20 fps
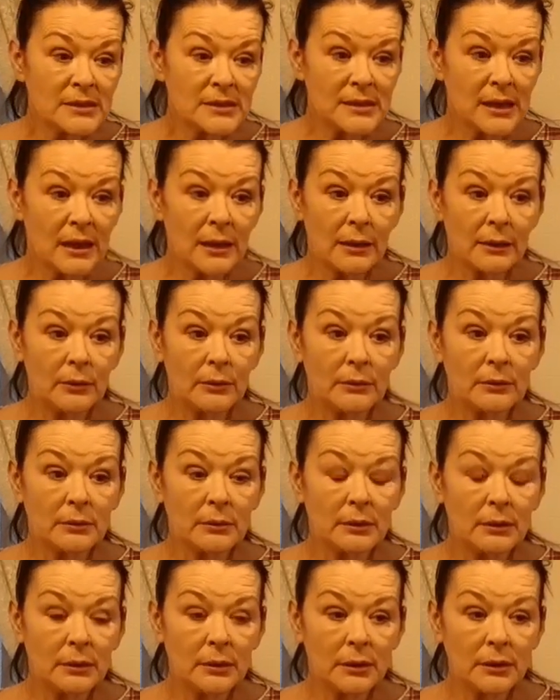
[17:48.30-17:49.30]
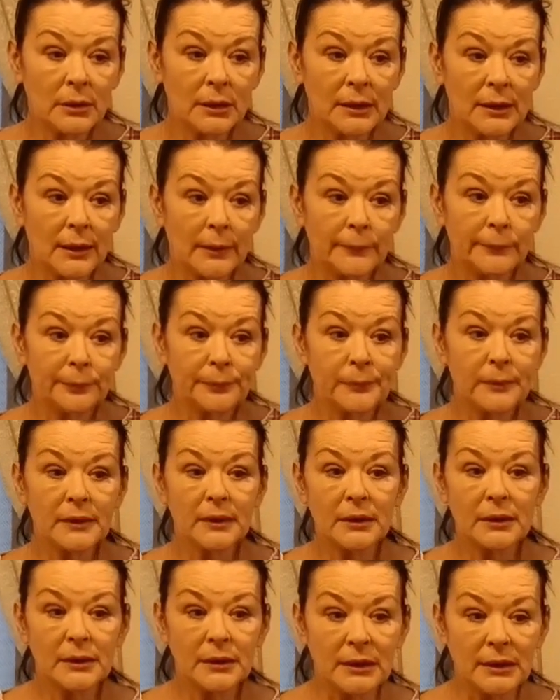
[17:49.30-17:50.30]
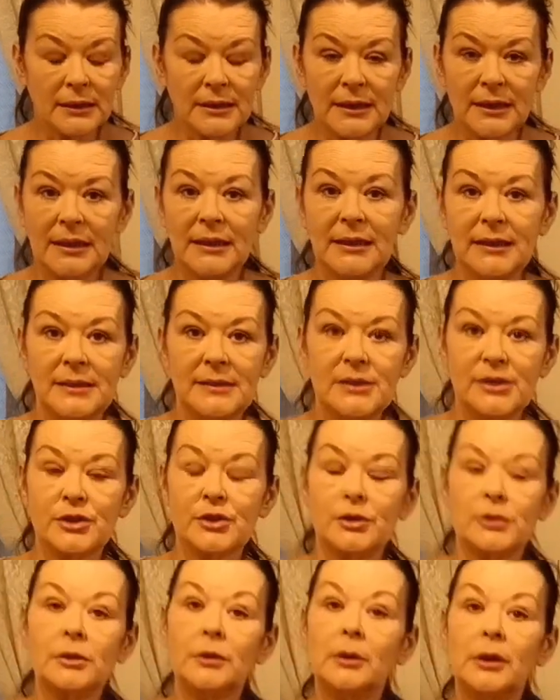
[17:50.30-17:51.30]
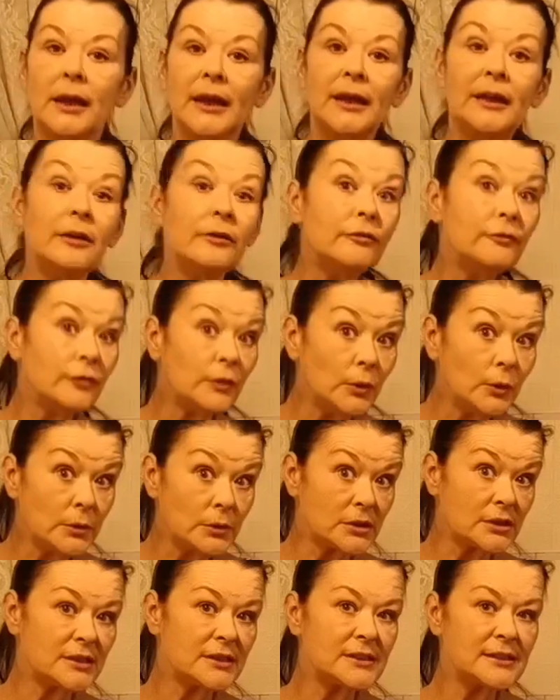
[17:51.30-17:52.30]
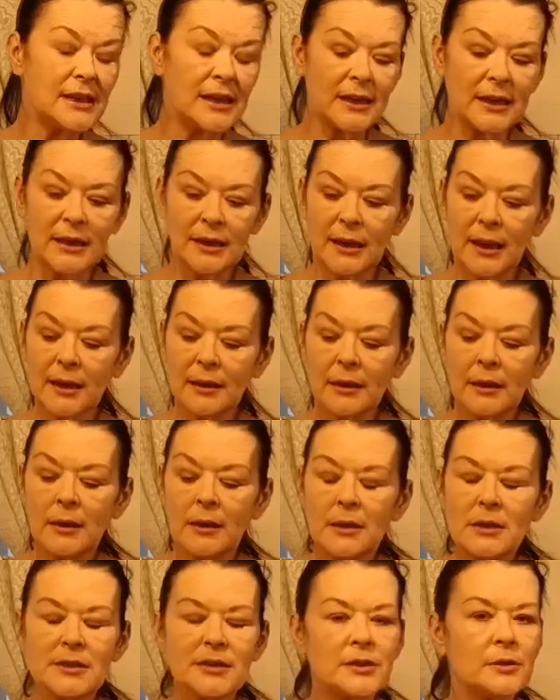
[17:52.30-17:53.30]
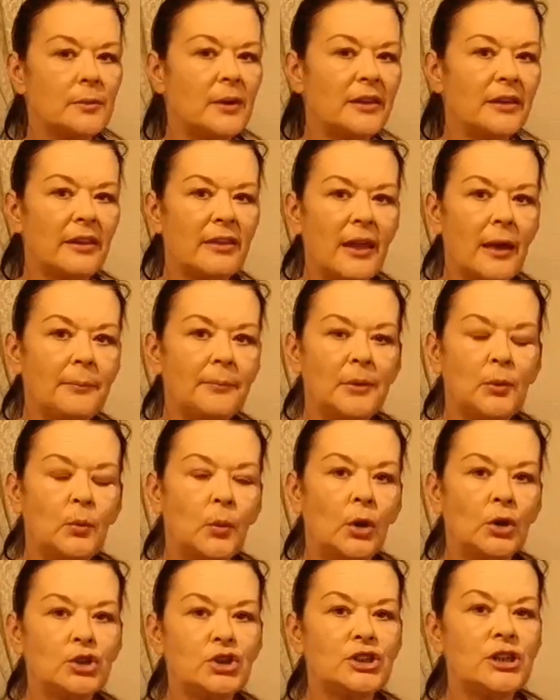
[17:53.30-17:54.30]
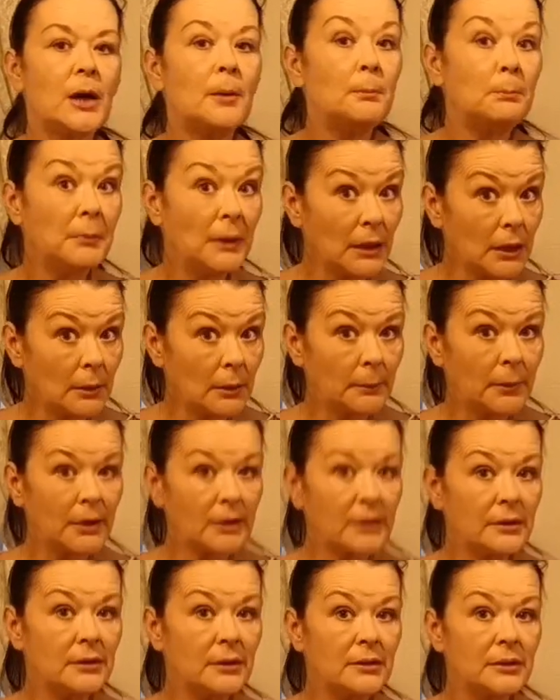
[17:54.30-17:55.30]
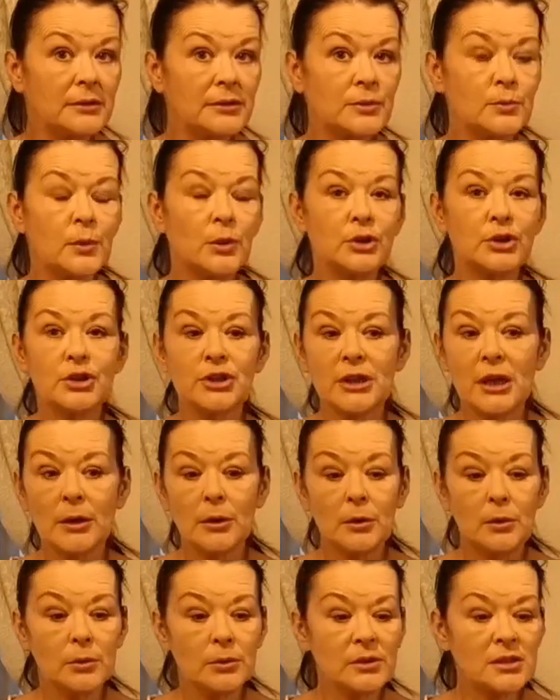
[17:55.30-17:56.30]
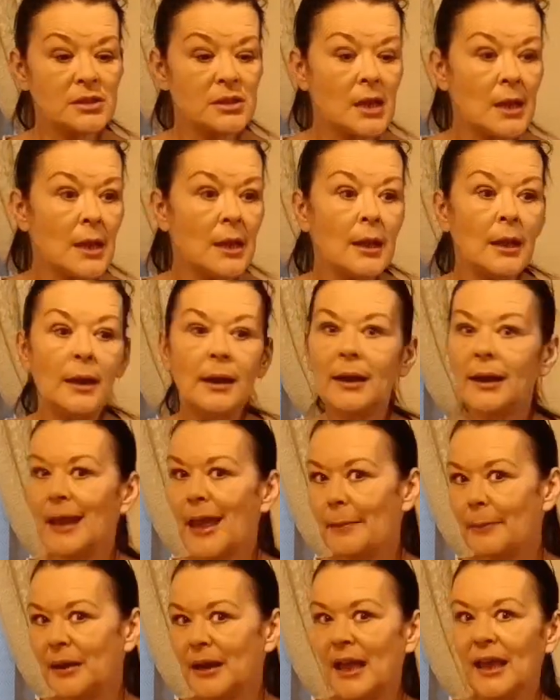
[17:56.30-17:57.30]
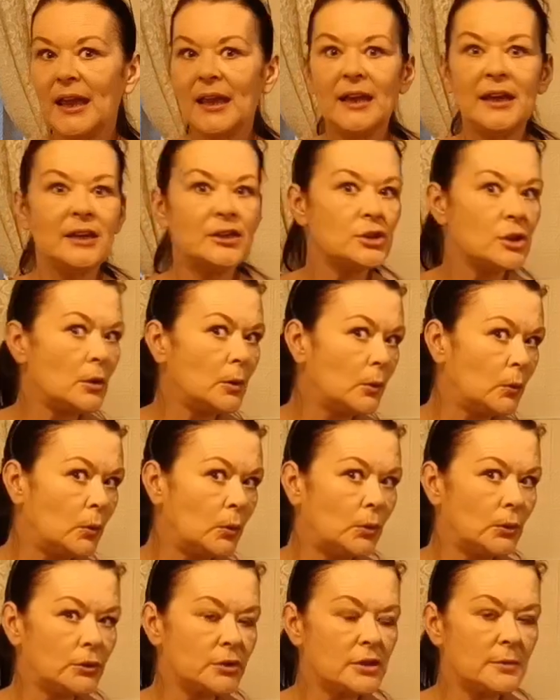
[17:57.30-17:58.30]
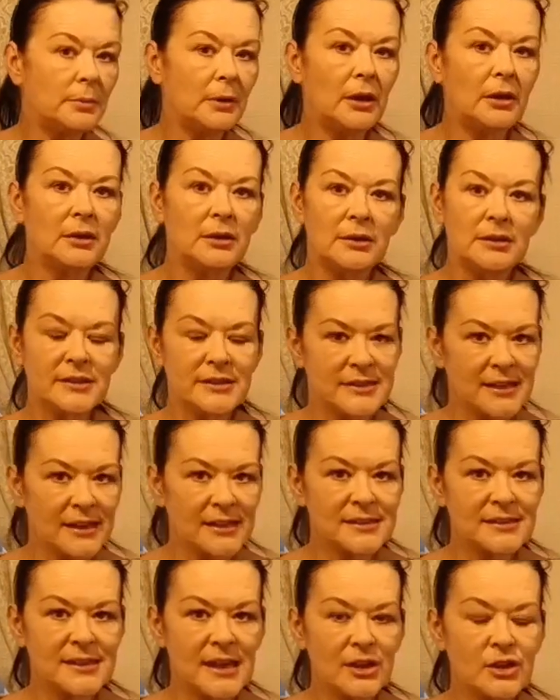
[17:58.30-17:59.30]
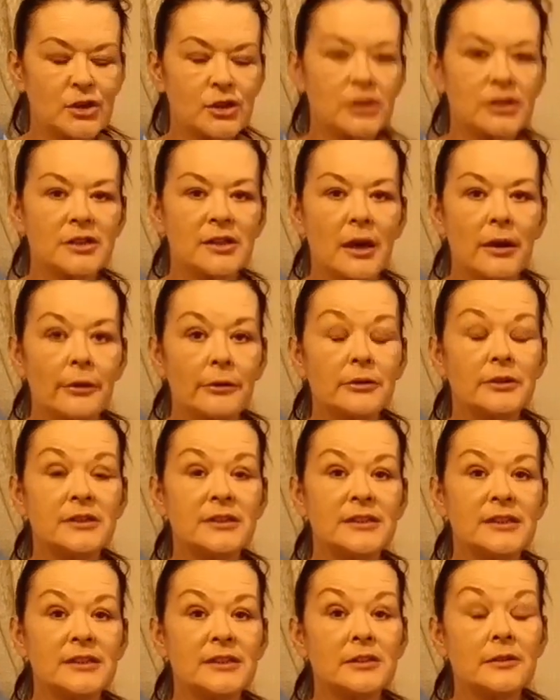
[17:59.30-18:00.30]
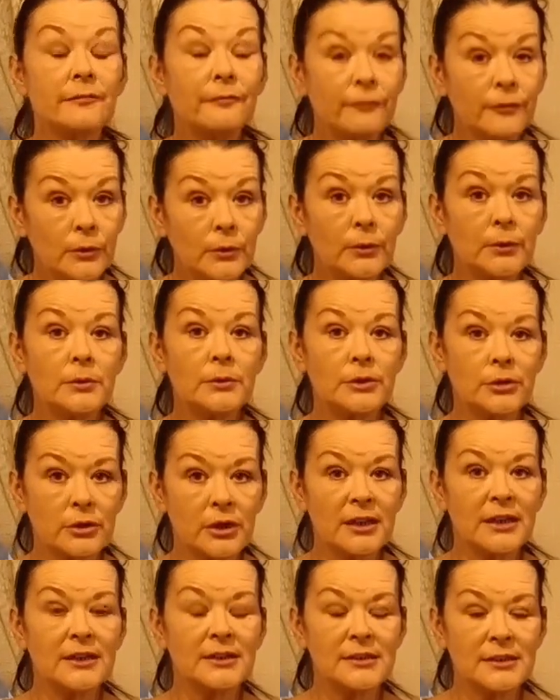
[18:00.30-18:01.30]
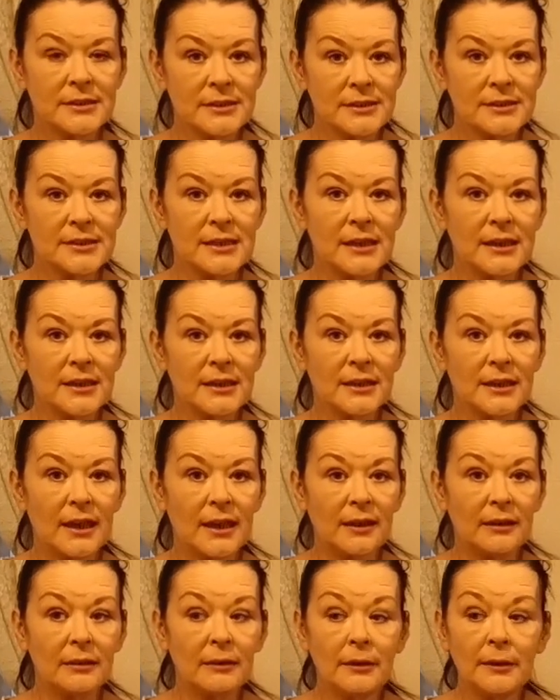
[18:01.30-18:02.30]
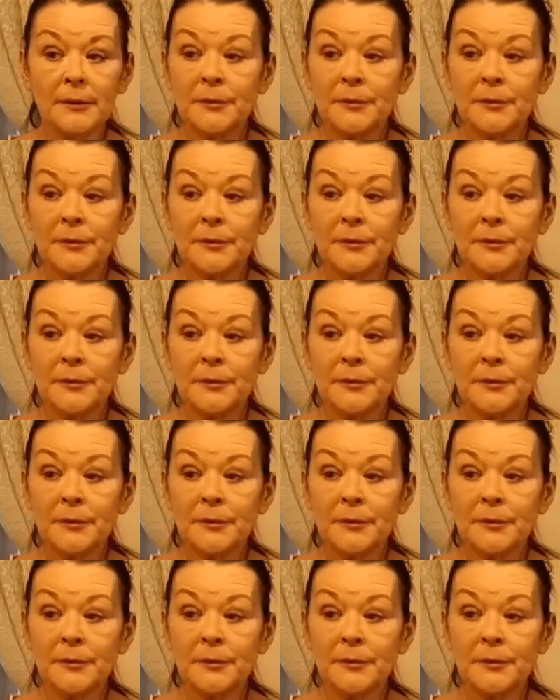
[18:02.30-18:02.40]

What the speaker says: So, you know, you need to store it in a food container. So whether that be washed out milk bottles, washed out lemonade or water bottles, etc. So long as it's a food grade container,